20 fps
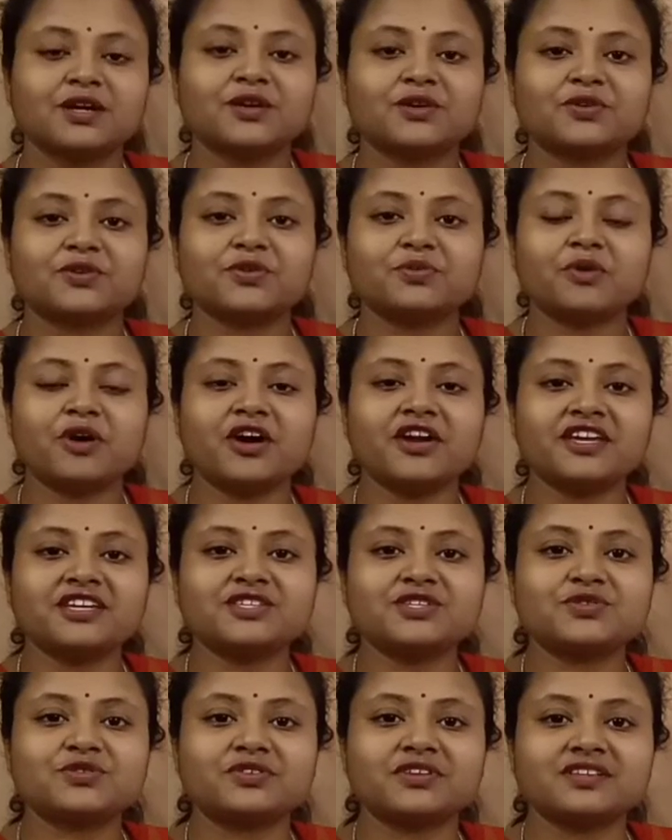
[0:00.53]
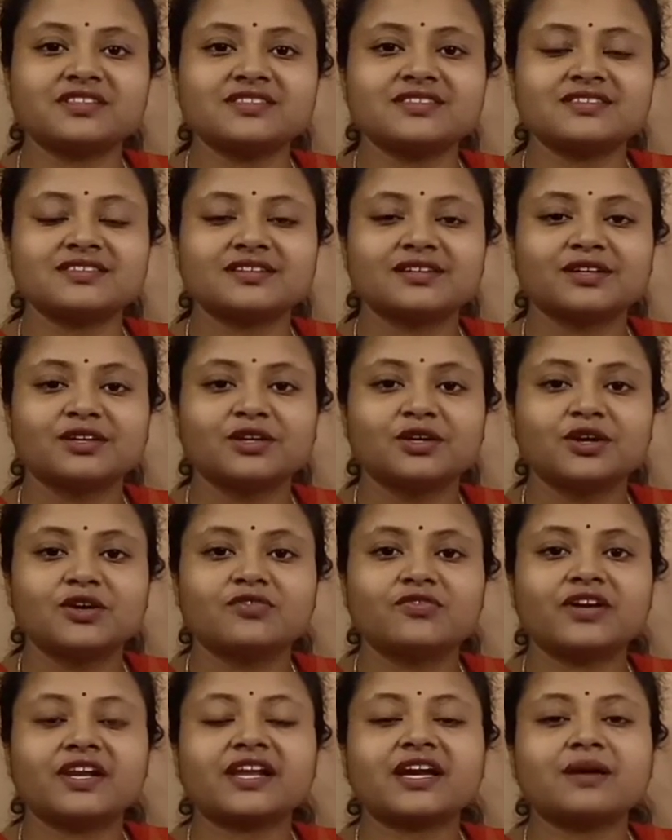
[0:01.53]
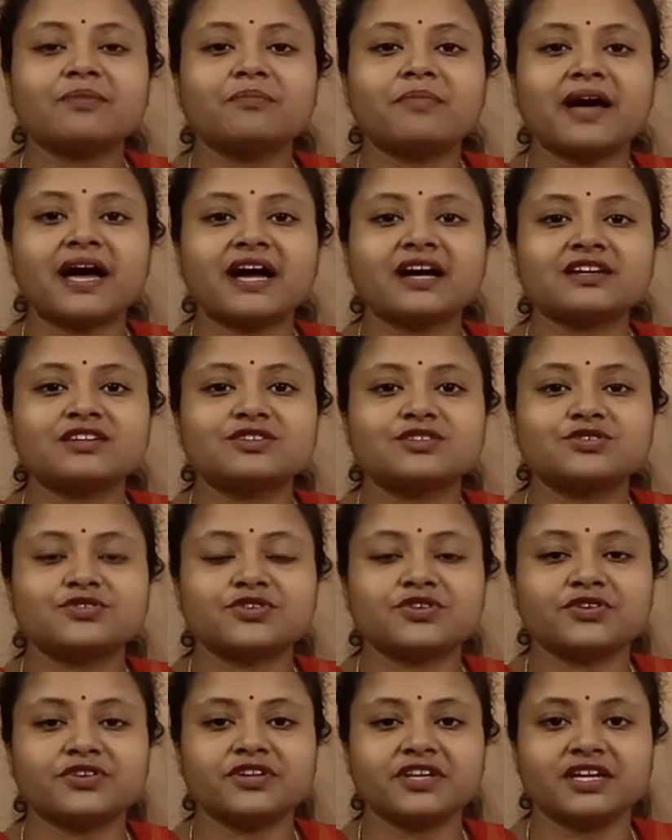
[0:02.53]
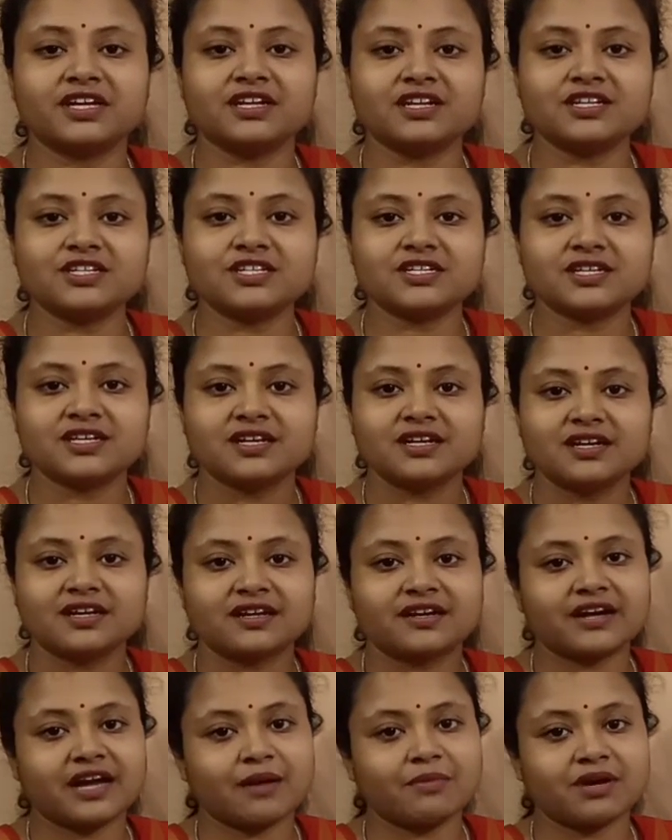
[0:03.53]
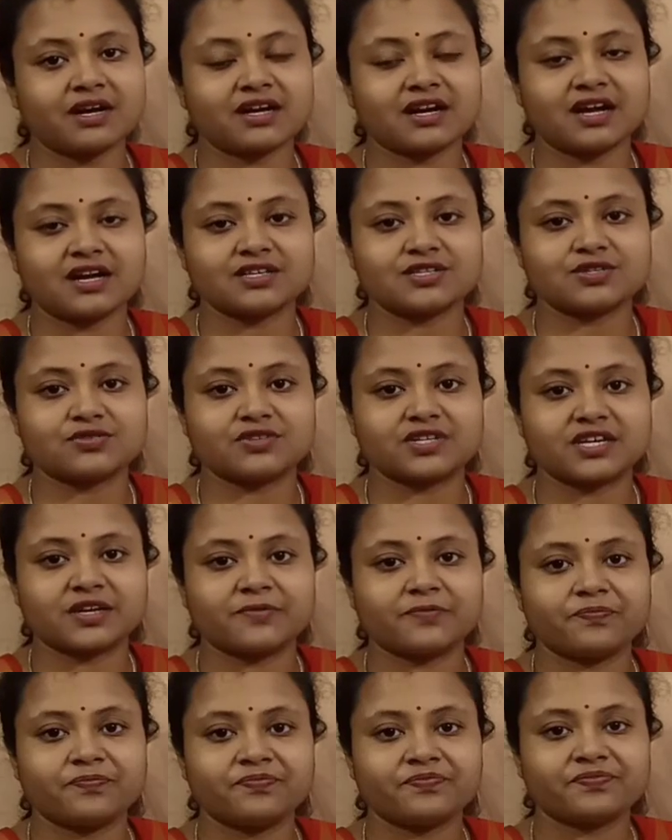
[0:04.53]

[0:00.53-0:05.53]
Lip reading: Good morning students. Welcome back to your English grammar class today.